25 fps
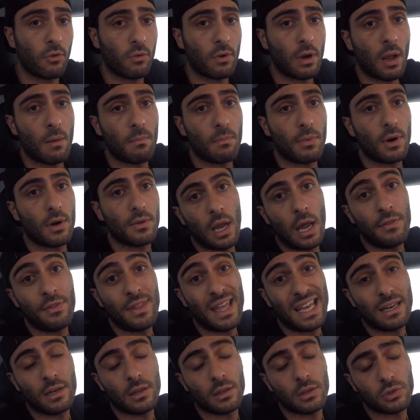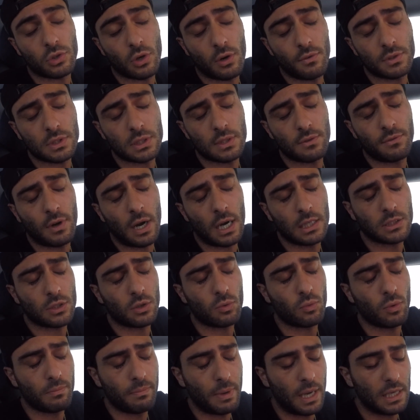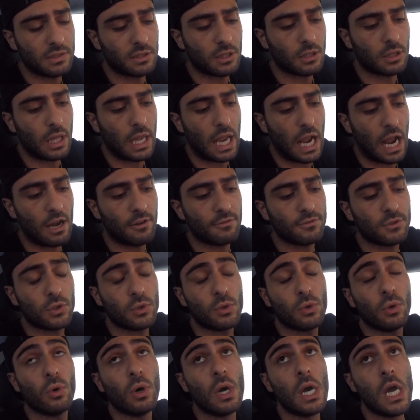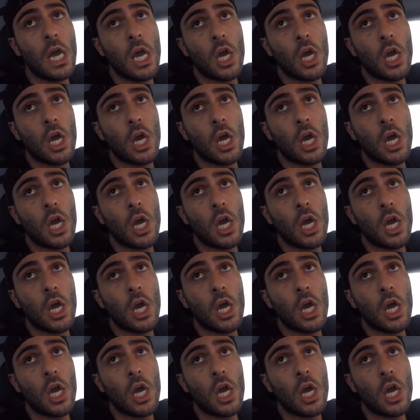number, and then the service advisor would basically have to